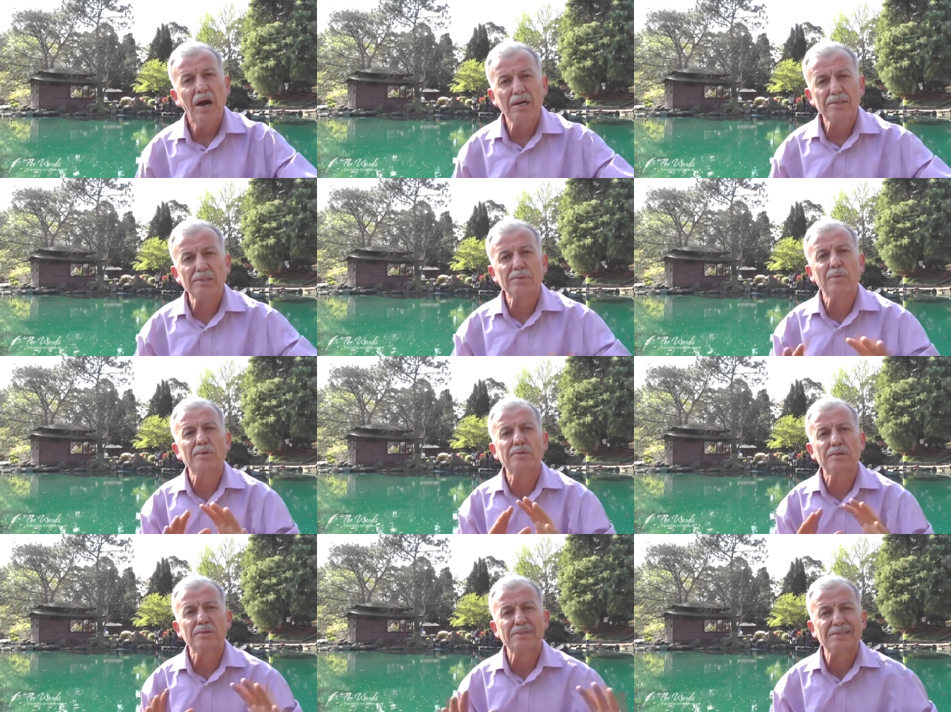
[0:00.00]
I just
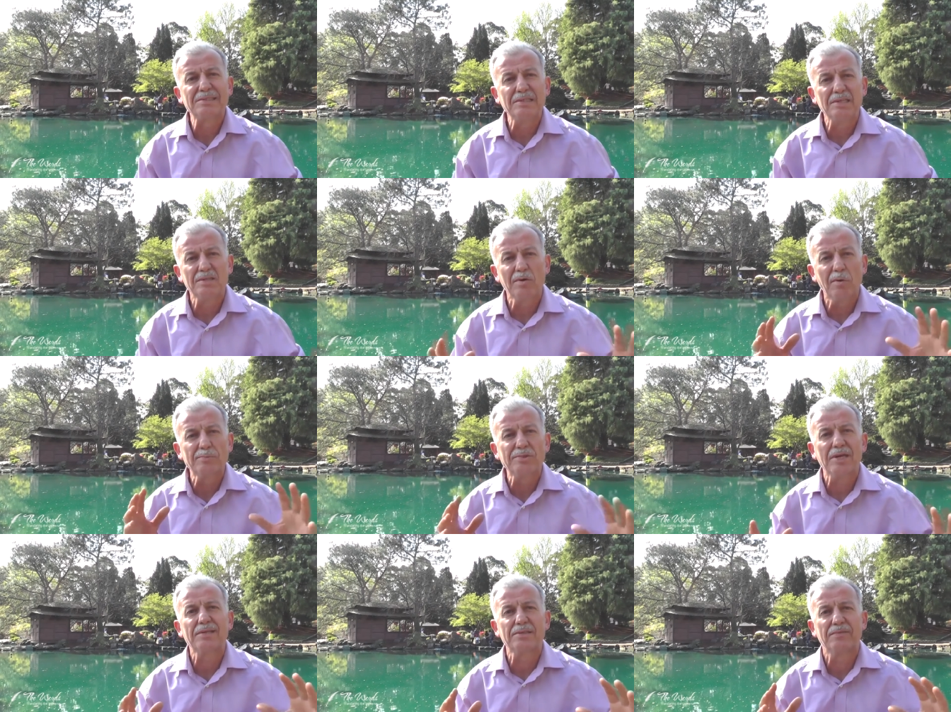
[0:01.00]
want you to see it
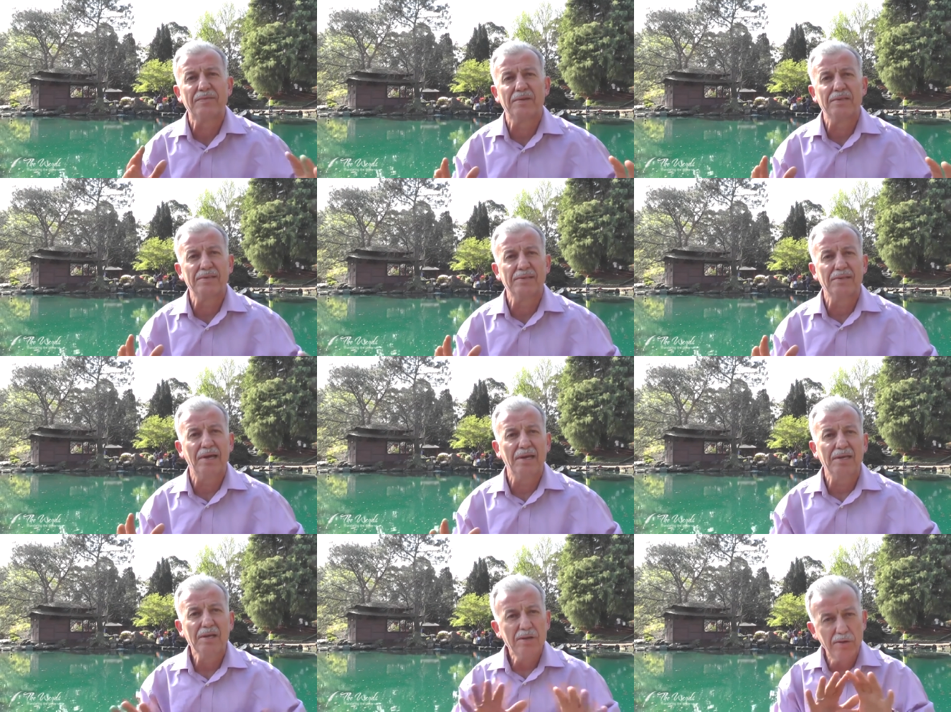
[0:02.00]
objectively
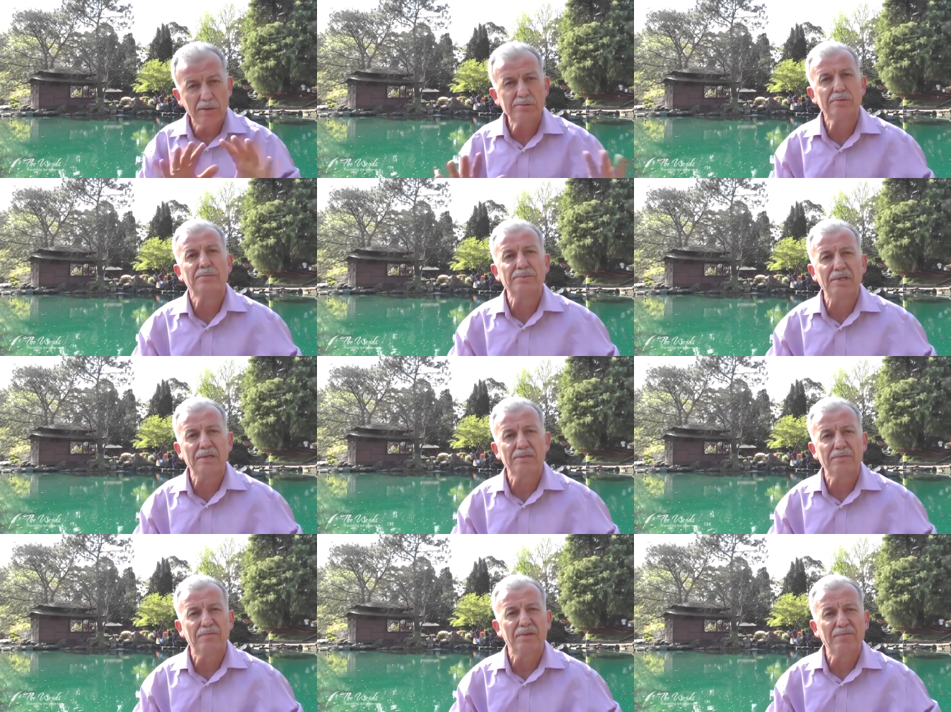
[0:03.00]
today, not
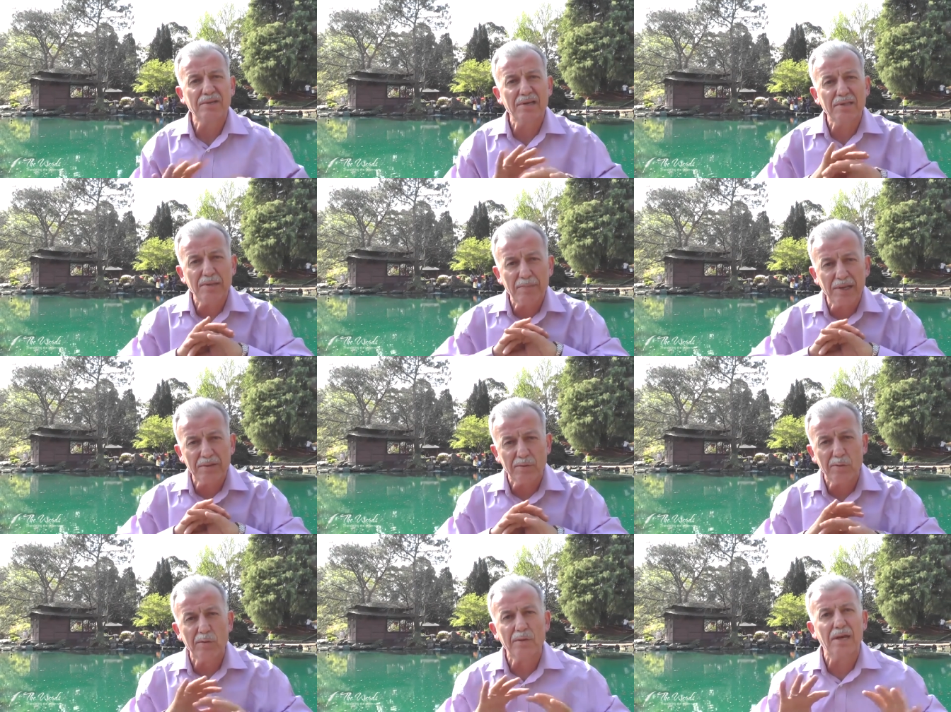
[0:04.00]
subjectively. Forget about
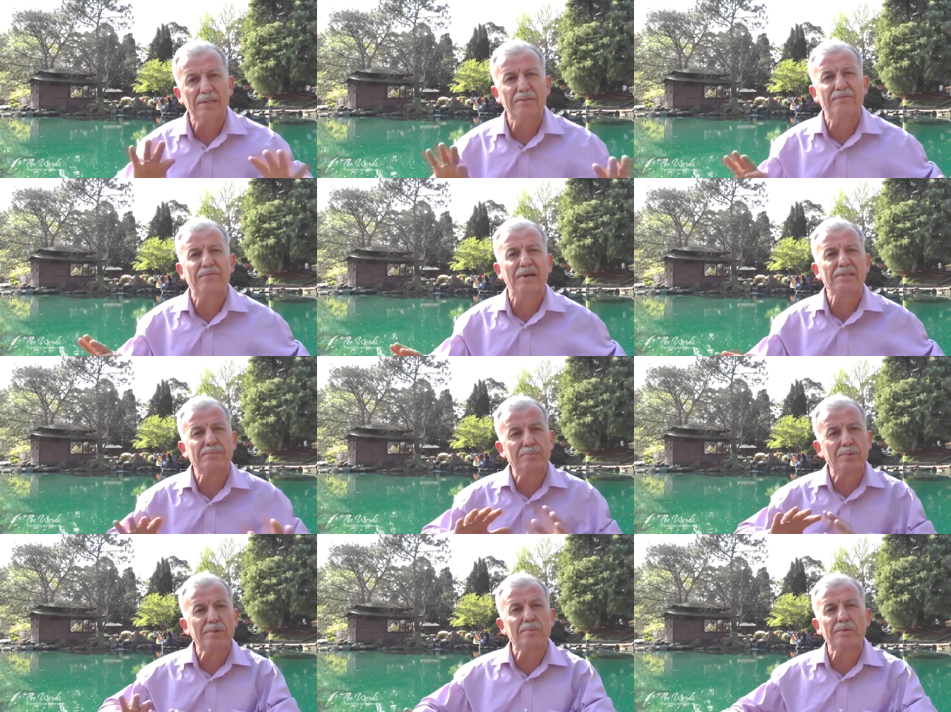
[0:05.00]
all other faiths,
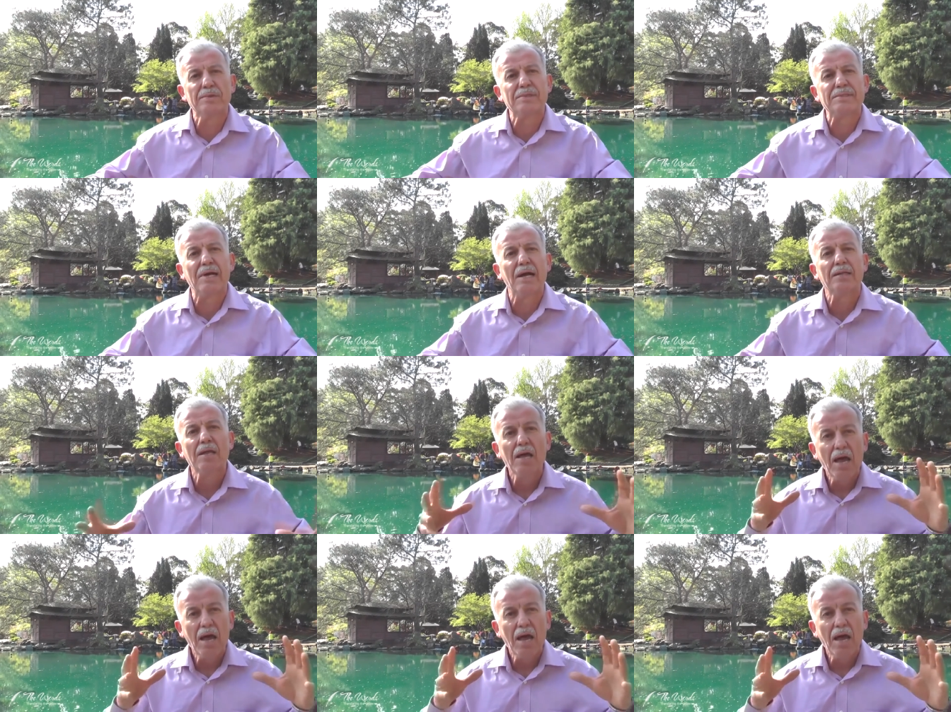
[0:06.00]
put them on the side,